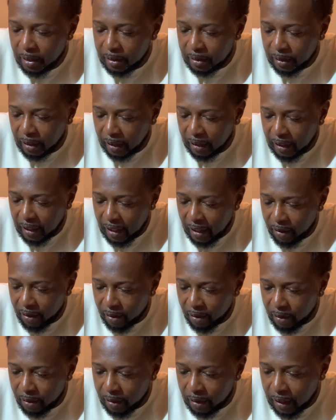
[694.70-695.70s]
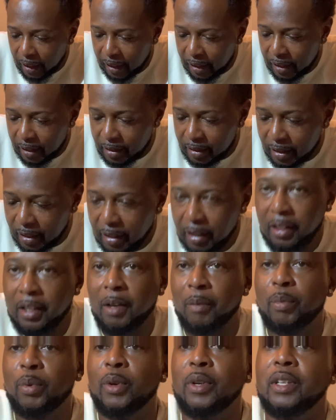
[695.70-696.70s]
the leather, and it's in there
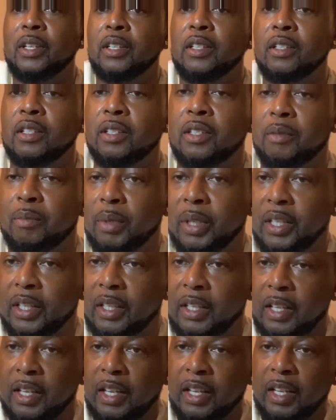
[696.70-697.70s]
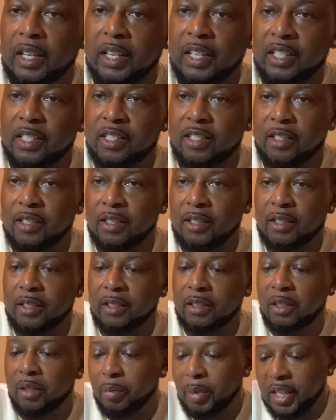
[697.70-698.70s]
pretty good, but it's a
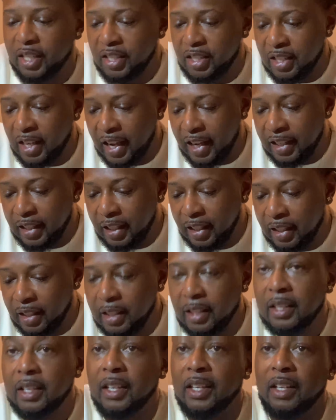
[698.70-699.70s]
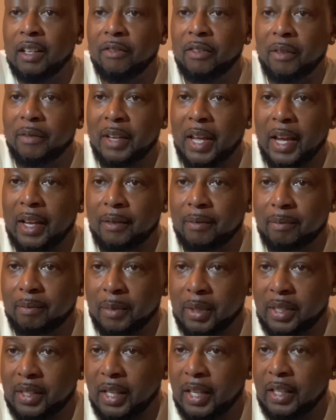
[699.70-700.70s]
little bit shiny. And if I'm not
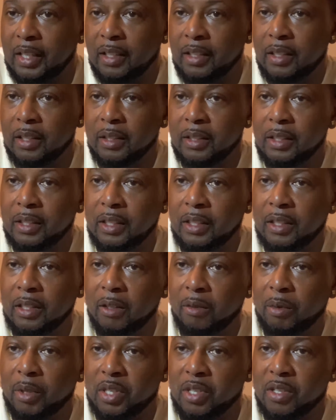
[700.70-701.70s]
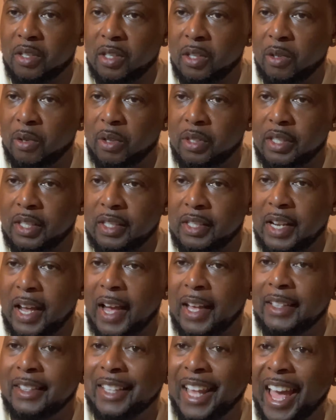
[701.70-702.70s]
mistaken, in the original Dior's, it's
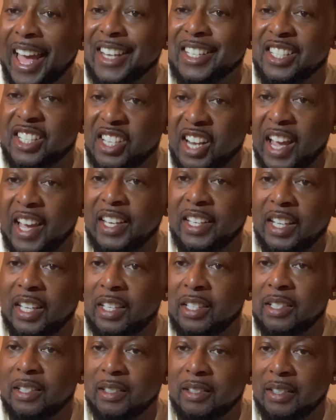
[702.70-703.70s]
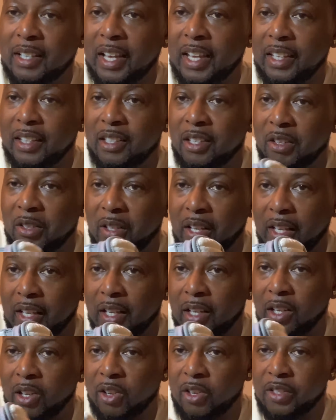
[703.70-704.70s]
not that shiny, like, you know, like a
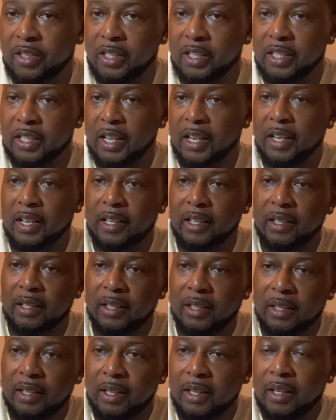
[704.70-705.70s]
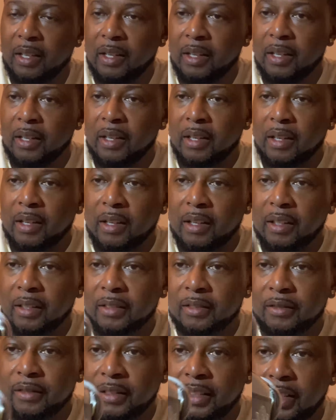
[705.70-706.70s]
glossy shine.
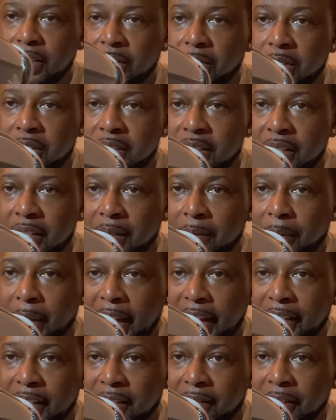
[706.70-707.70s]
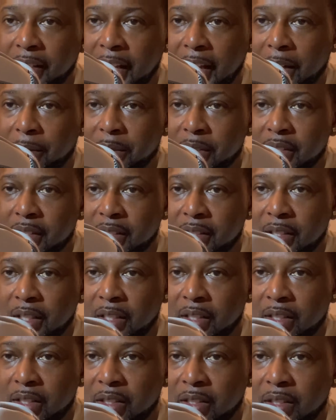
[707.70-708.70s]
And you can see the back of it, how it's
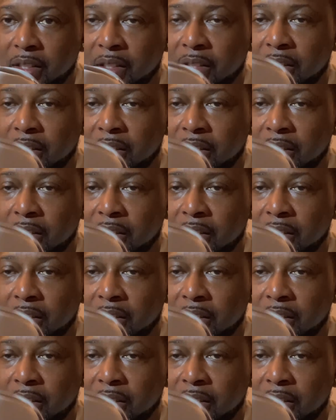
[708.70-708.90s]
stitched.